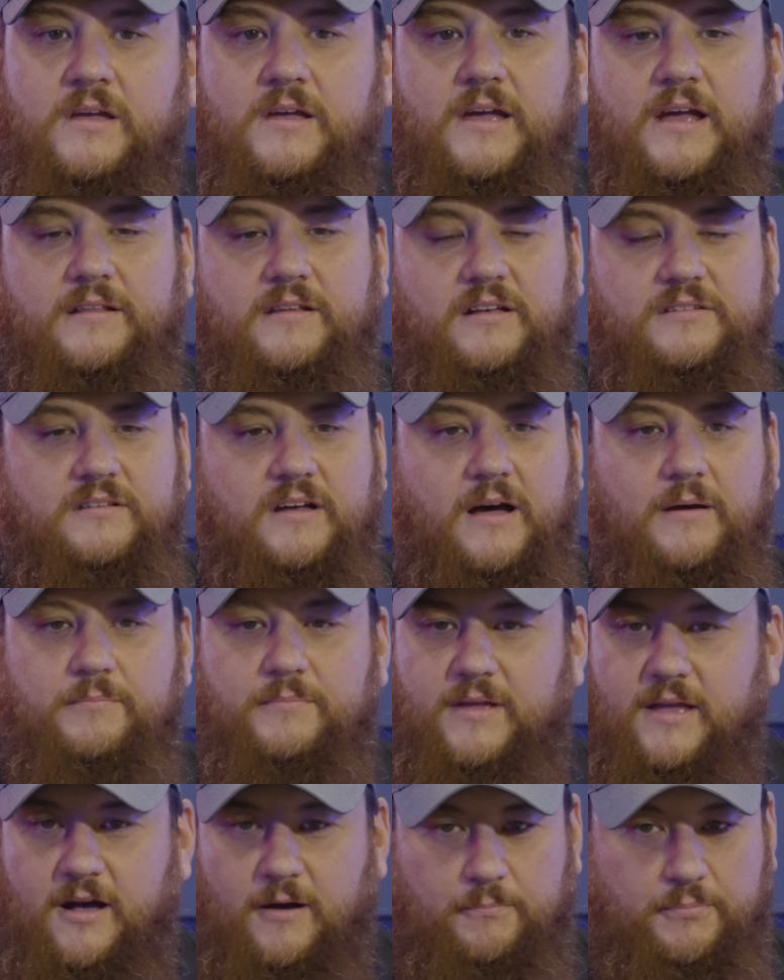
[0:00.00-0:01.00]
It does
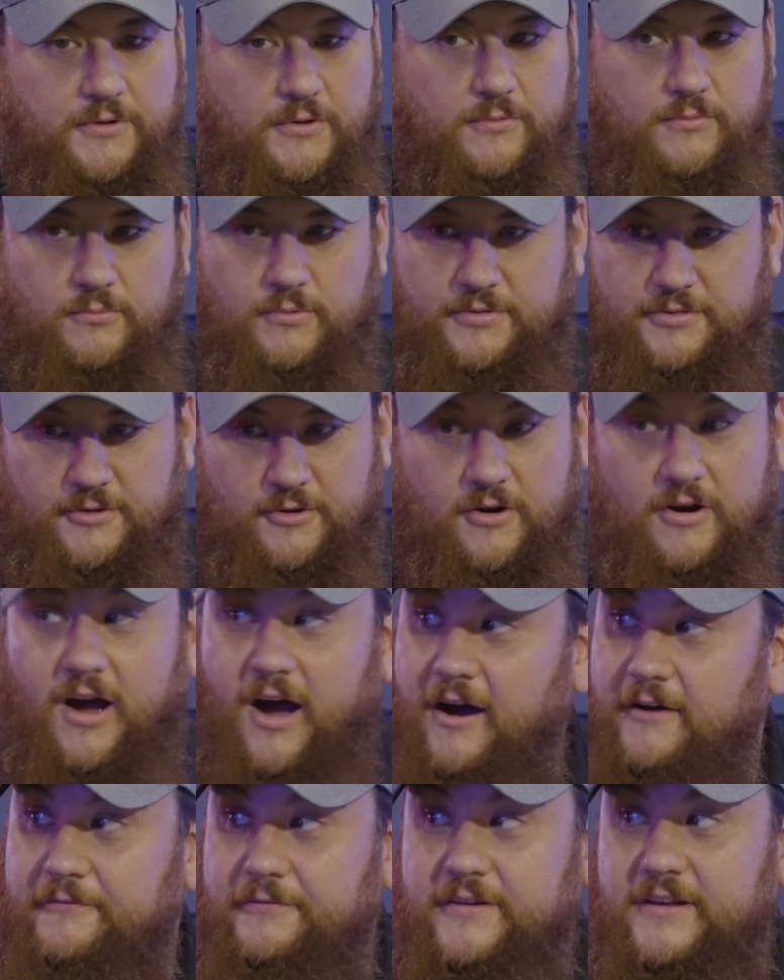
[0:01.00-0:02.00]
not help you with your
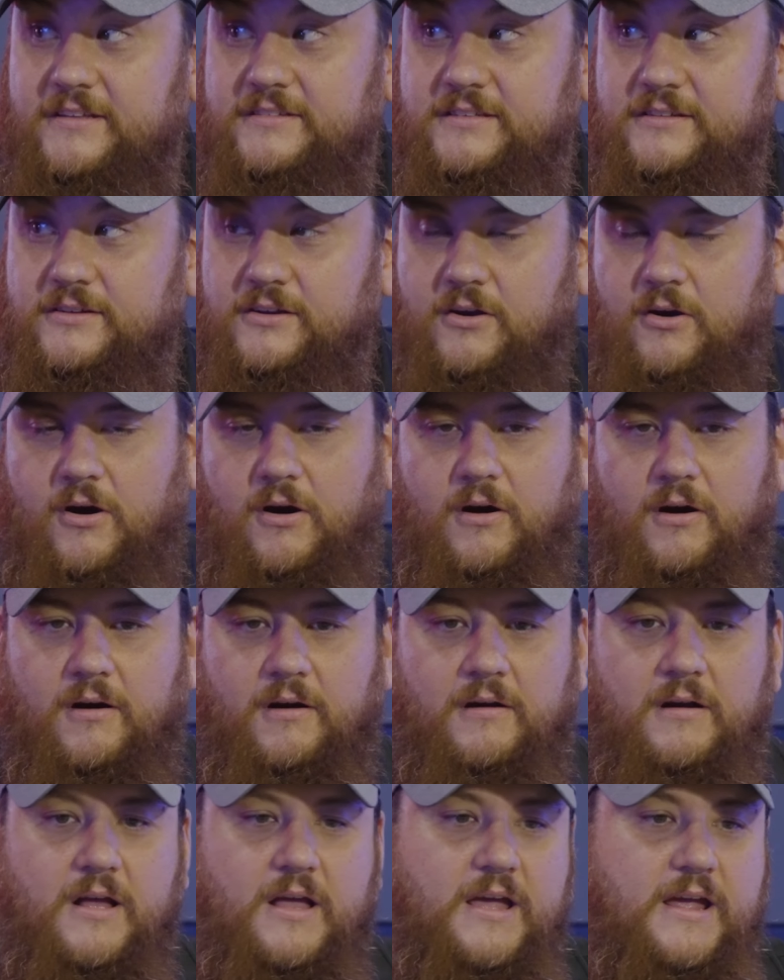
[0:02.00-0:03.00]
confidence in the
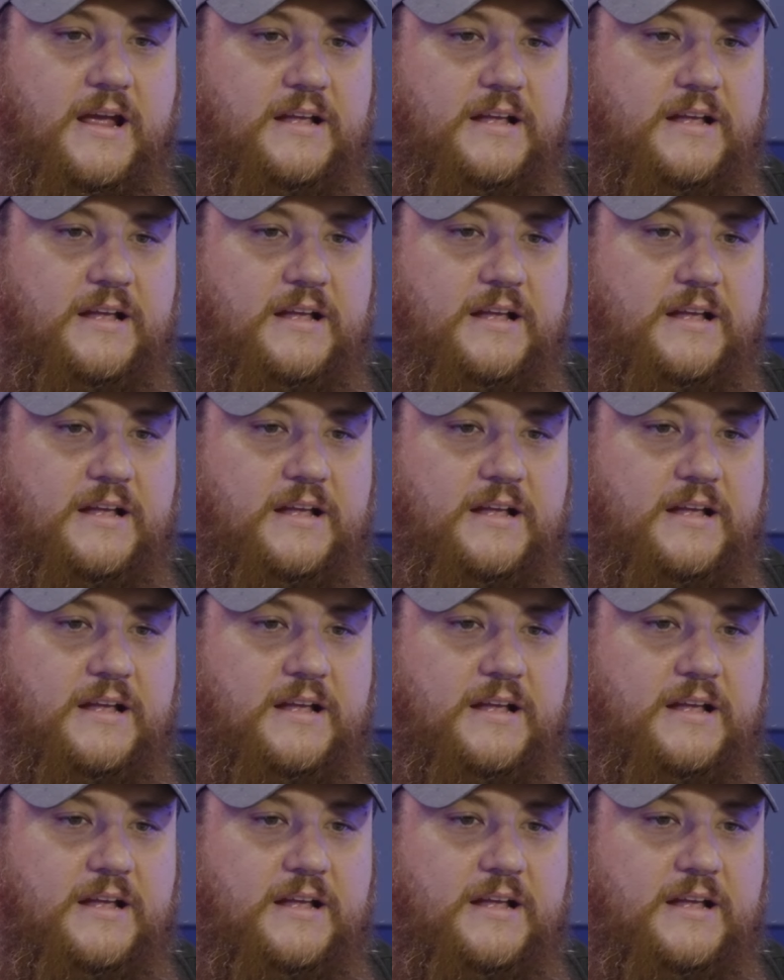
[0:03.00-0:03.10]
car.